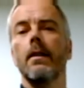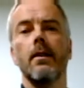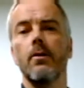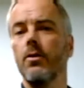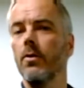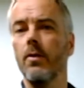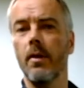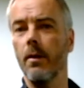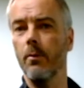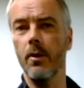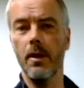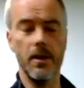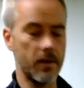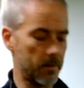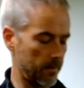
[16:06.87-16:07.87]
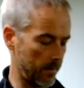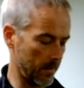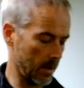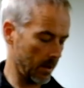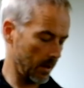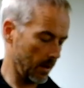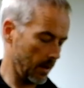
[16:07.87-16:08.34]
Don't shoot, thumb release.
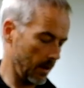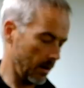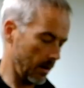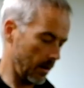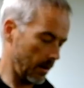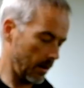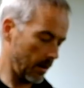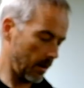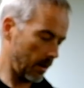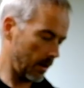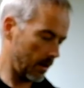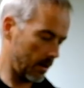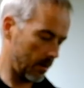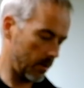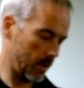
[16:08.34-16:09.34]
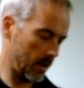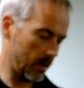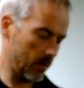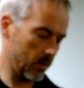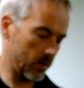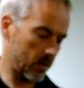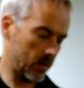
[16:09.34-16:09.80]
Nothing
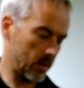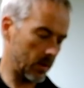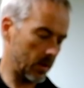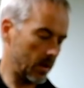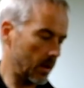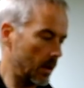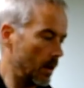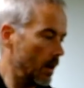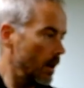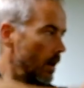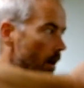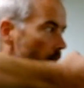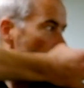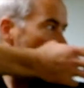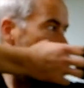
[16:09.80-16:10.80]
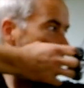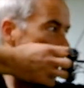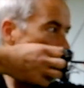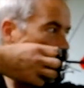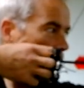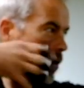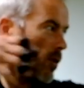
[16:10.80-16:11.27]
coming loose.
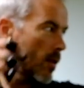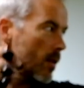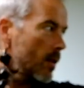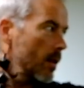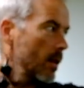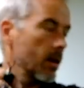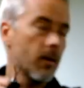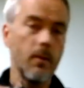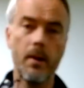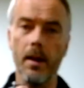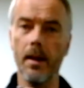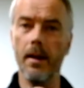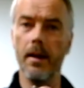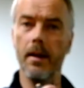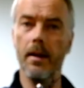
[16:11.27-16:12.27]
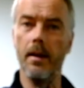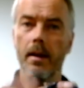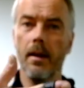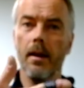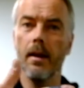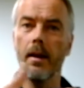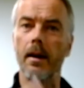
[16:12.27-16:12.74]
And what I like,
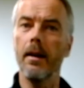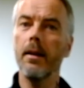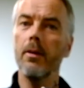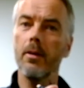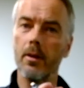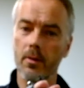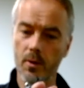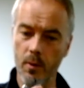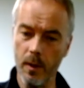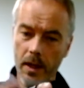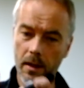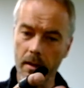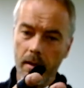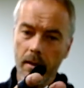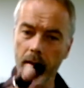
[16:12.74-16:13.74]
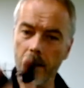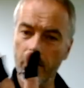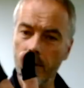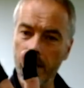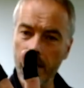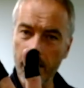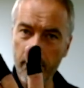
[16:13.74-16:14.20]
you don't sweat. You
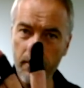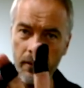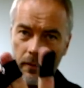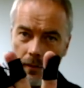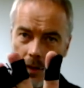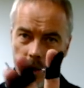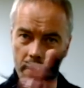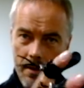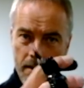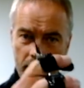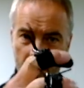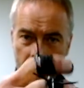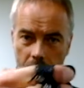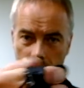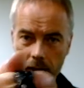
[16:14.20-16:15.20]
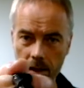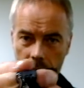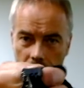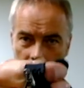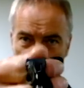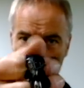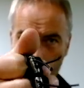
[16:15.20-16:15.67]
only have your fingers covered and
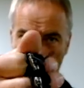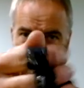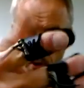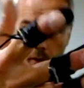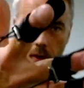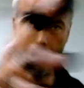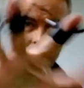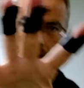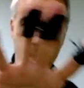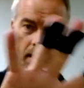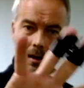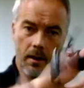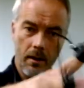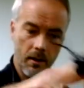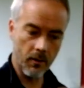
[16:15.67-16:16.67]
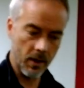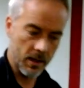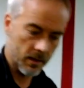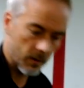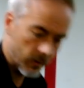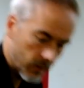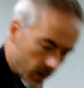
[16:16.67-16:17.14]
this small ring here. The
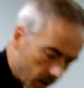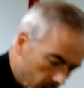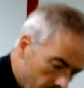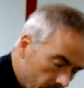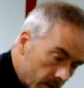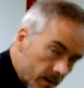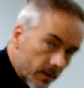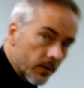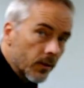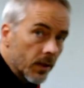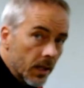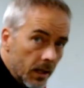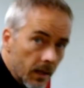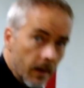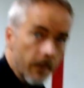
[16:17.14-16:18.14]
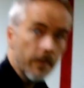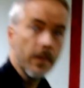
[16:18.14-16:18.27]
rest of your hand is free.